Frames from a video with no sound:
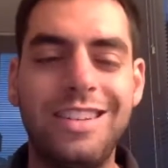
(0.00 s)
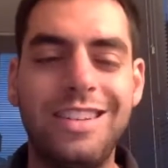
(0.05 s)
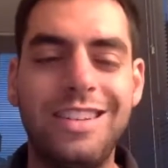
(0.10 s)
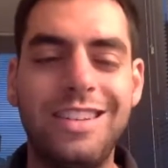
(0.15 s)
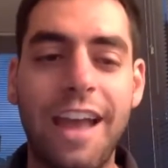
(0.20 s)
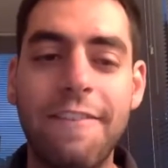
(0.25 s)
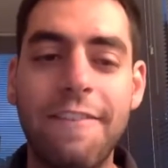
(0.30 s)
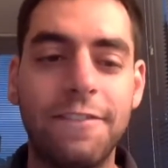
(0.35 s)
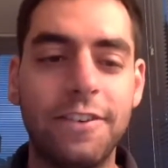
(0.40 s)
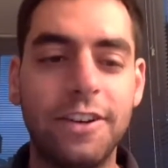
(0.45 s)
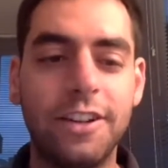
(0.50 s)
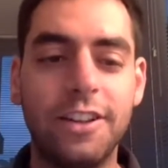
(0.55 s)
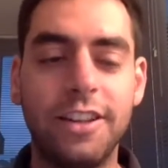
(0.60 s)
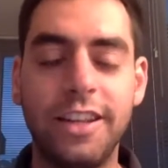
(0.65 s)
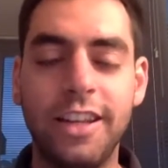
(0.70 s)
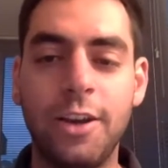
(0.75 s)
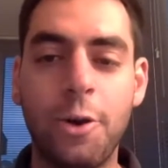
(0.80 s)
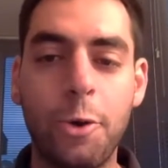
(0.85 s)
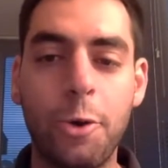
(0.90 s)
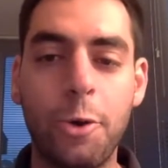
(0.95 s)
definitely
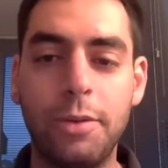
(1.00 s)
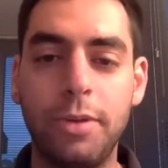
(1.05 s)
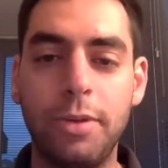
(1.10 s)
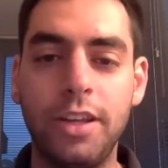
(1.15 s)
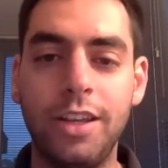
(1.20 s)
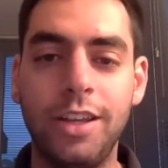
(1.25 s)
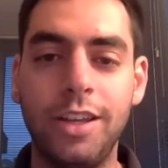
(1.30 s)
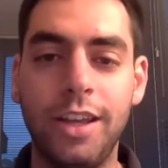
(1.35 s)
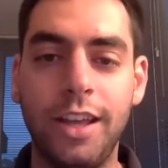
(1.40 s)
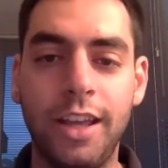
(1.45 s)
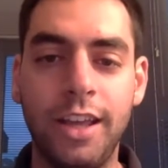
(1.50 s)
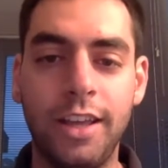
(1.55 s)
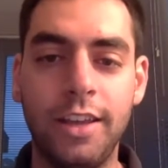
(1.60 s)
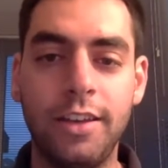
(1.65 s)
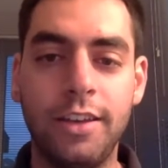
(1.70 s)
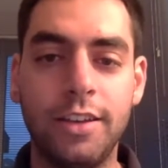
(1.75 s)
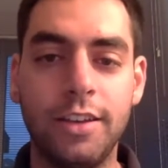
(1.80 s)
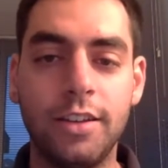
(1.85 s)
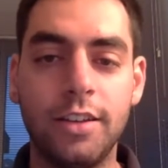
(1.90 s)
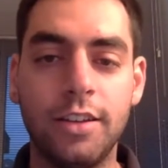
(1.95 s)
going to be in
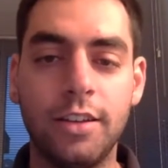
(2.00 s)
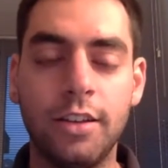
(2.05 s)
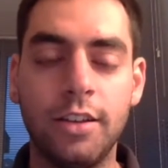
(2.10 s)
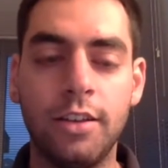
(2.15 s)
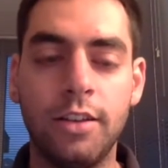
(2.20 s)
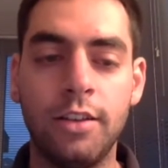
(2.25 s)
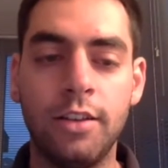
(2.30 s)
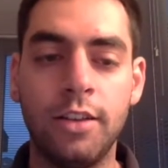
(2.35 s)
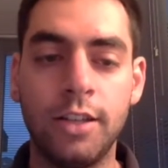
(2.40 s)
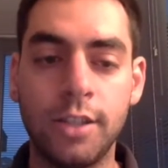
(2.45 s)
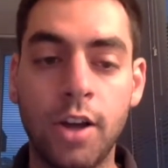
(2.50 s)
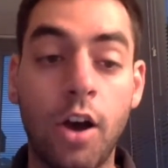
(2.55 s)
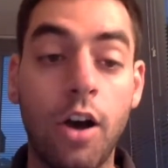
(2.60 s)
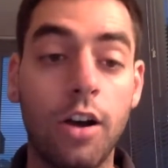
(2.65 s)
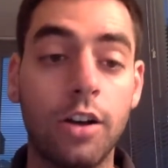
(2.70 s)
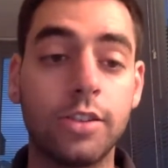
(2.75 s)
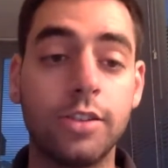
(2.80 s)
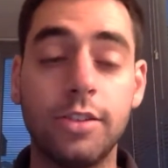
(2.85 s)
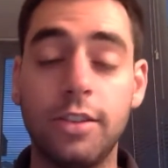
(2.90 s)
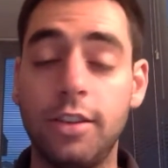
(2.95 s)

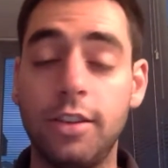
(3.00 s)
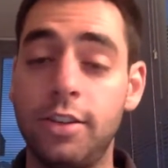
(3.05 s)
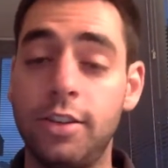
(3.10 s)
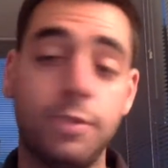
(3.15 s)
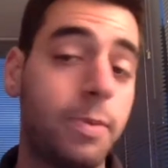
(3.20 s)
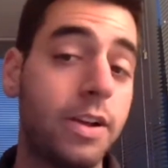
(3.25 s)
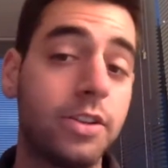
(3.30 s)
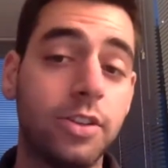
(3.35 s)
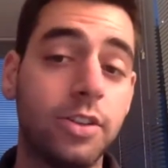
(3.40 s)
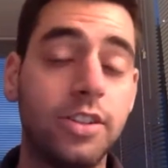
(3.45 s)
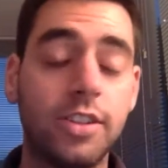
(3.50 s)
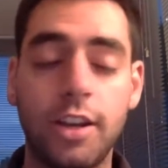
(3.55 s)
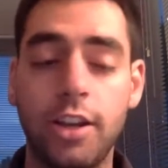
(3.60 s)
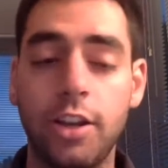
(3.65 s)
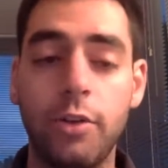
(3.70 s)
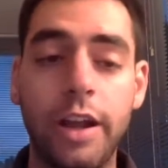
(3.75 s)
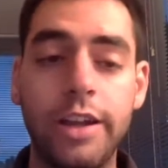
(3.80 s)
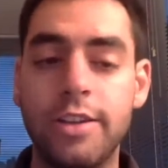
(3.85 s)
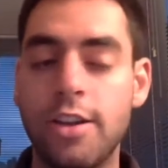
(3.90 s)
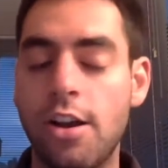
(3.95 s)
talks, especially Sonny
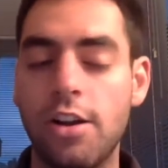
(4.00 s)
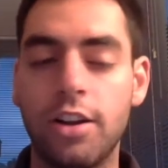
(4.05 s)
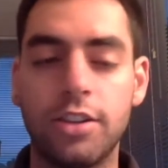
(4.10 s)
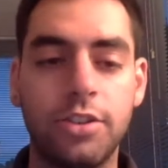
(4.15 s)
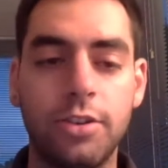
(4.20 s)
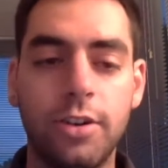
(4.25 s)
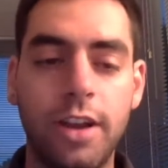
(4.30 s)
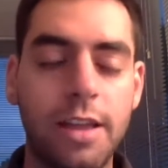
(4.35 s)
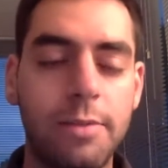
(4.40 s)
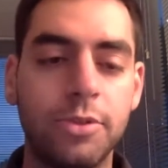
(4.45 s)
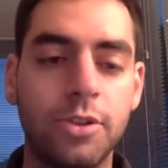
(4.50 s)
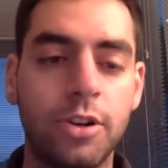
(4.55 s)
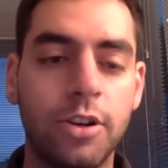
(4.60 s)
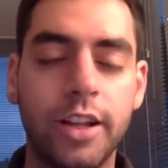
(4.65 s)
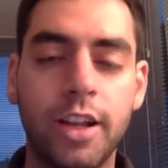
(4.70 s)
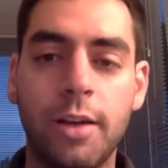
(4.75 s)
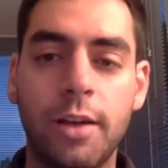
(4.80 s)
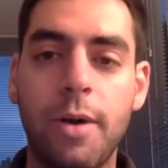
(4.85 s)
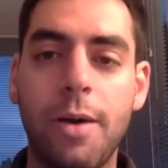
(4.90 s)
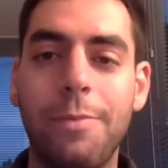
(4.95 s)
Gray talks. Their names already
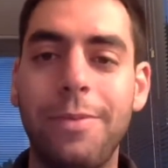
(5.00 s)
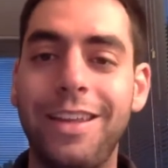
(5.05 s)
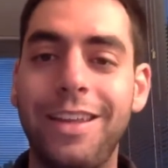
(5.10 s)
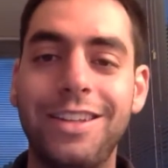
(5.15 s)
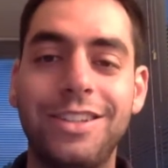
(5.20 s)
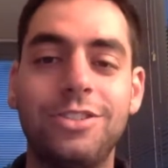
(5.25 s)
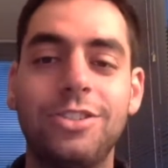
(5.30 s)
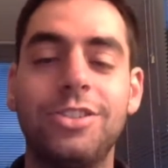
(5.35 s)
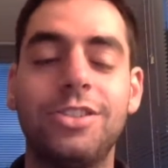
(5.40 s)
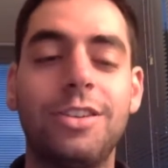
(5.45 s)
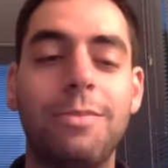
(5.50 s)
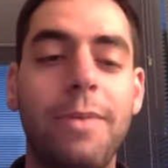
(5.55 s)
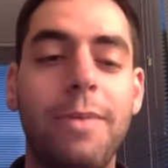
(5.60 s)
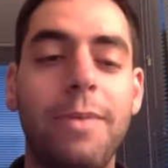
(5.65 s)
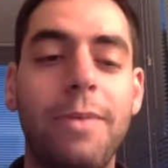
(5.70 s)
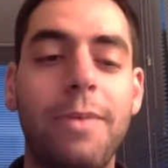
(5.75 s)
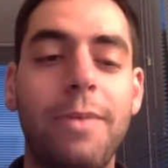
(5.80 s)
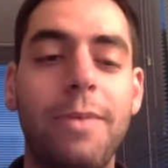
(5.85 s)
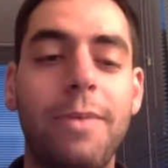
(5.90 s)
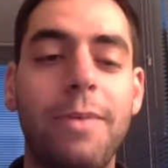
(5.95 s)
come up. It's just a
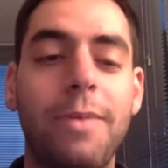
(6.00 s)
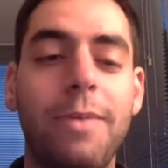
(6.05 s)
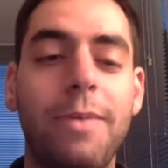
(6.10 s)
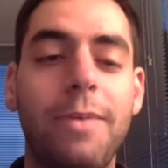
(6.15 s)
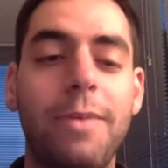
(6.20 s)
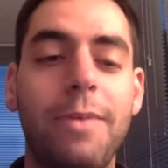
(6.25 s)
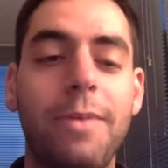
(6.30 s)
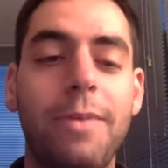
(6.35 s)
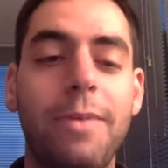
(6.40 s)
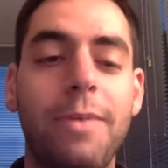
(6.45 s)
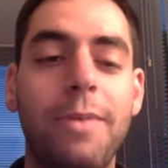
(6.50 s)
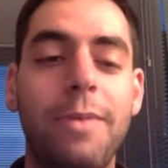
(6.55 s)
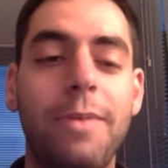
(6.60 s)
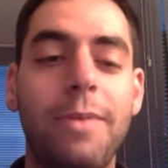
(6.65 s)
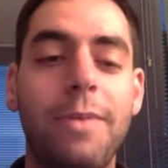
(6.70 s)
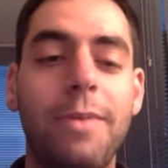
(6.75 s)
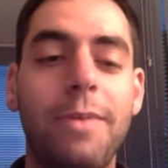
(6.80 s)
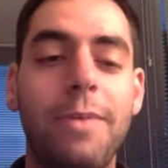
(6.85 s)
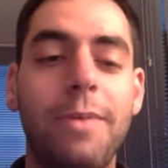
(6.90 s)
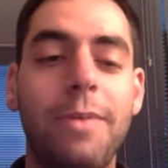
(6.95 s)
matter of how
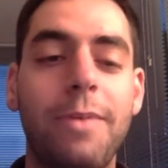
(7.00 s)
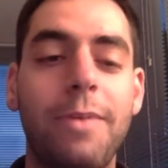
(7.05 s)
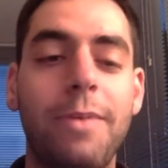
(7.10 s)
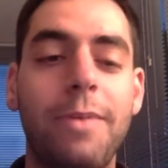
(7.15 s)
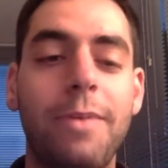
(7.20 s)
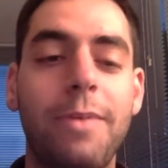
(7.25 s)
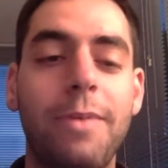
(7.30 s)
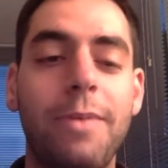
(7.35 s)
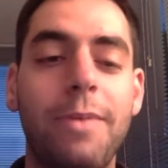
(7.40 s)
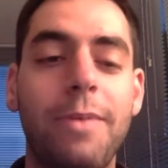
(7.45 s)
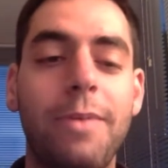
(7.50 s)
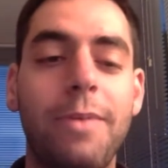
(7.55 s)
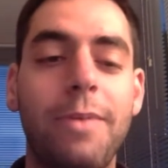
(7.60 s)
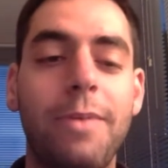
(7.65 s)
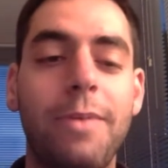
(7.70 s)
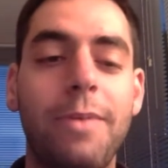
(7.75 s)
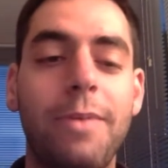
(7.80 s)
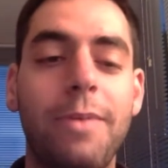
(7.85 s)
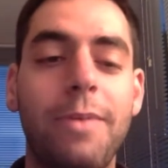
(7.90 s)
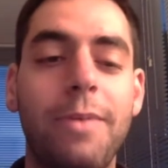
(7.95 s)
much are they willing to
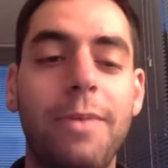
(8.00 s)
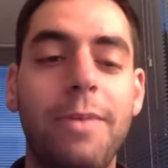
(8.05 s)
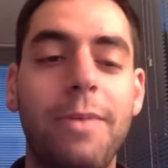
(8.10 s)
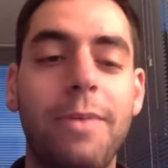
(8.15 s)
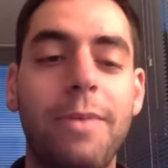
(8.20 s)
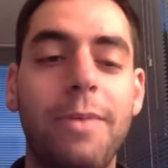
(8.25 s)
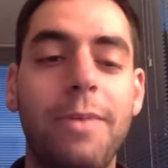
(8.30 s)
give up